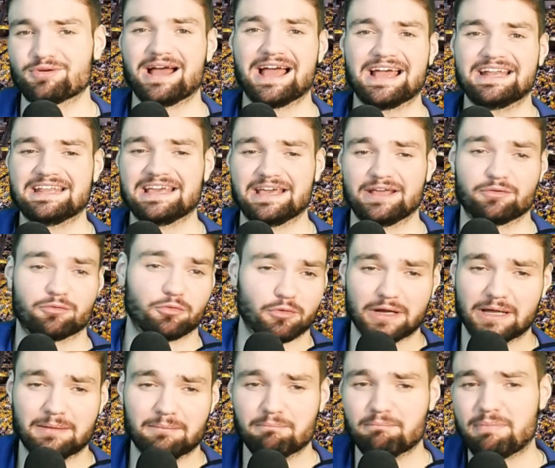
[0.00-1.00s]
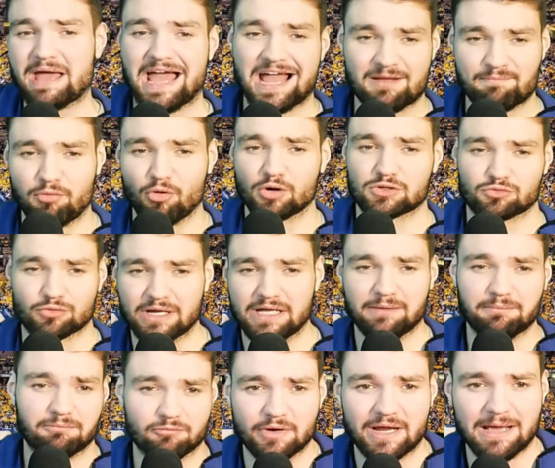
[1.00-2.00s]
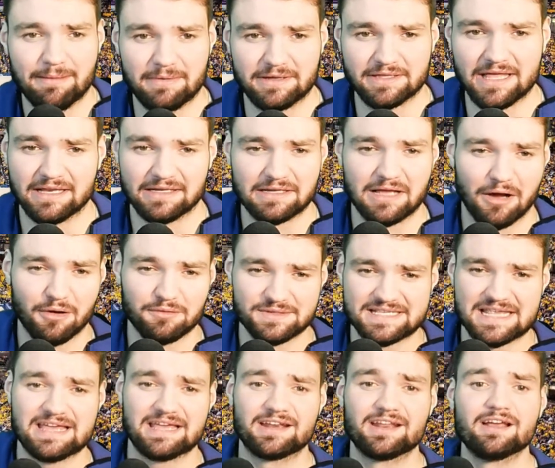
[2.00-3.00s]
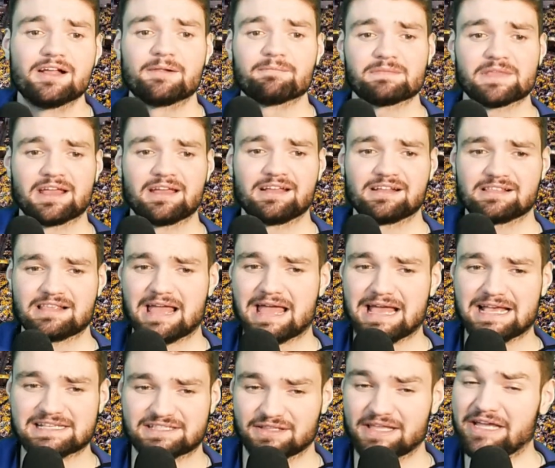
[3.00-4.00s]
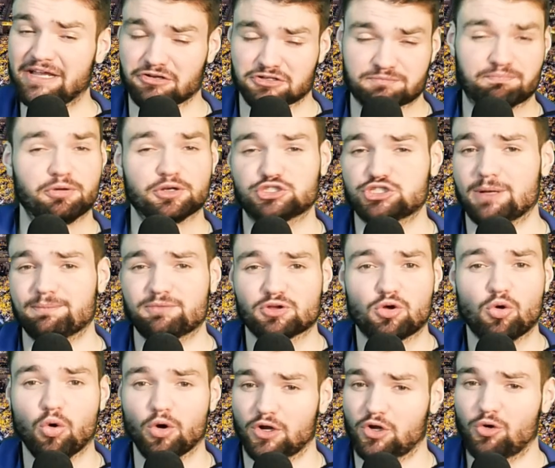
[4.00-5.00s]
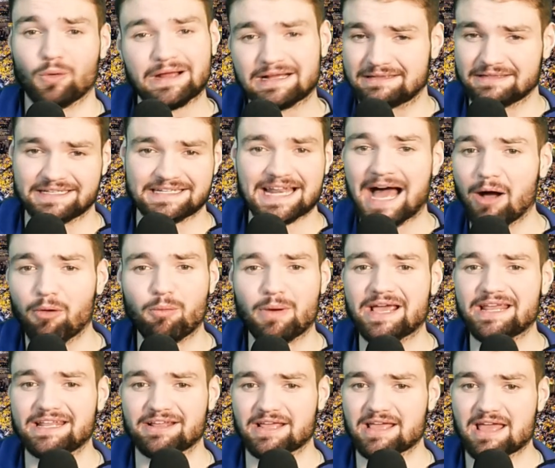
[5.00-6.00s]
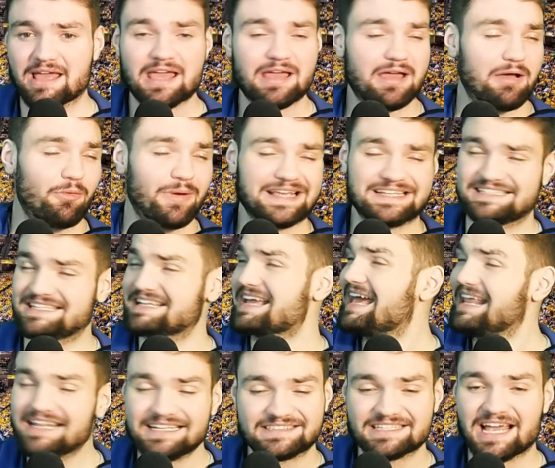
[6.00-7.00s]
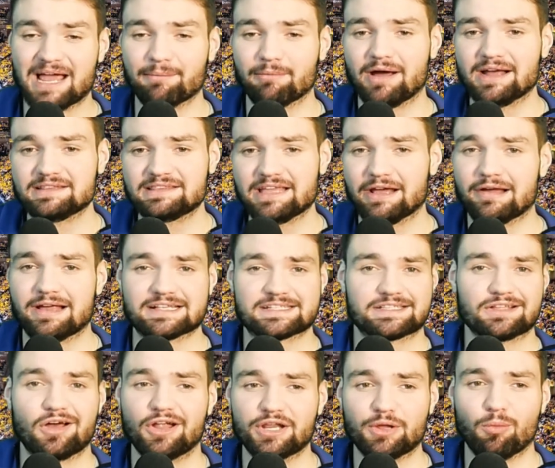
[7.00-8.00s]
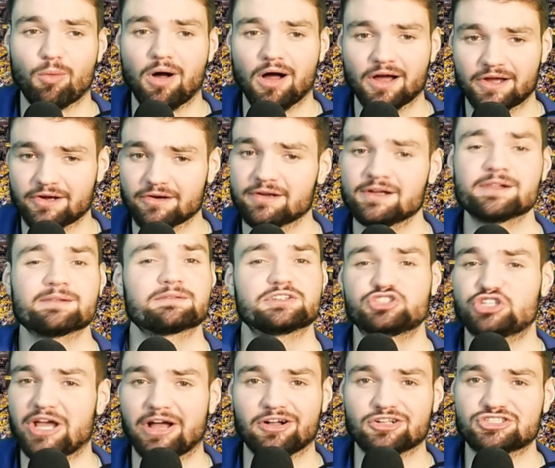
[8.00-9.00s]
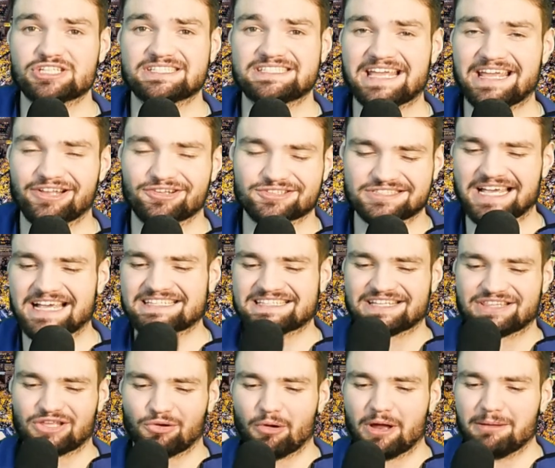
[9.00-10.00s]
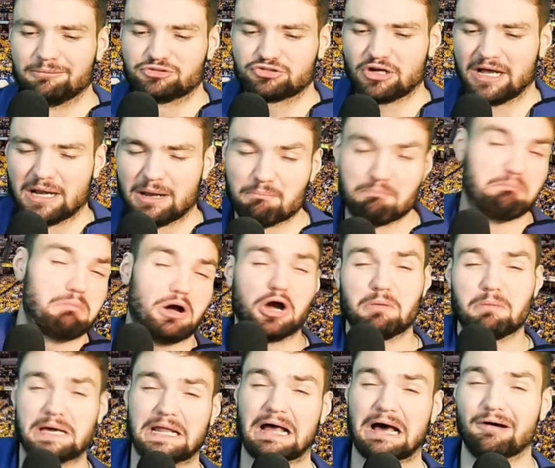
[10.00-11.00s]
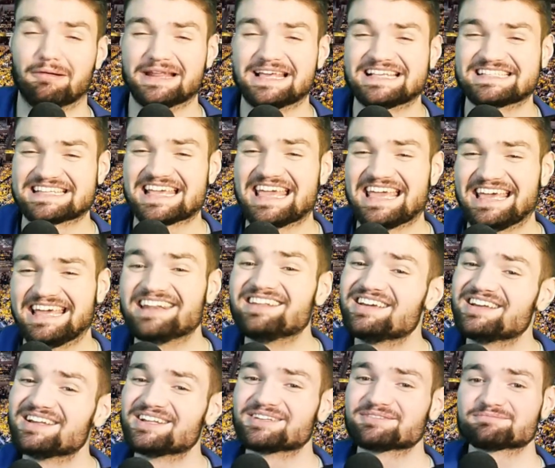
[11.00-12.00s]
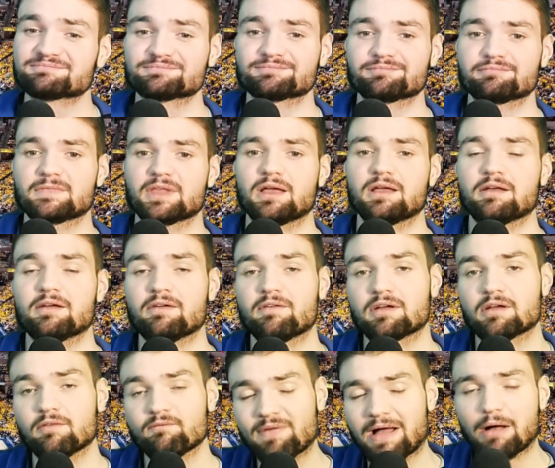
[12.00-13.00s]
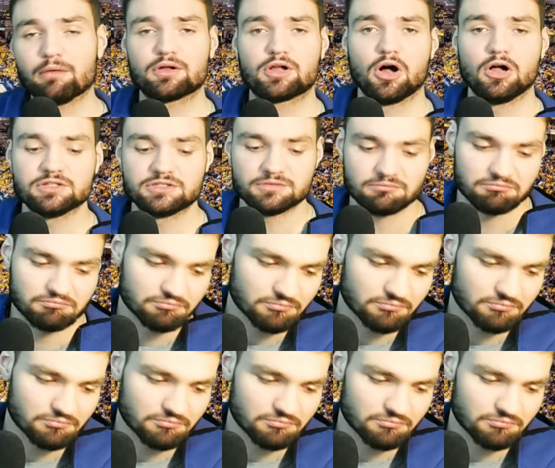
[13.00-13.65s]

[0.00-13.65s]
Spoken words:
right in. Rim, backboard, rim, and then goes in. As Lakers push up the court quickly, not waiting, wasting any time right there, as Lonnie Walker challenges Daniel Theis at the rim, trying to boom it on his head. Foul called.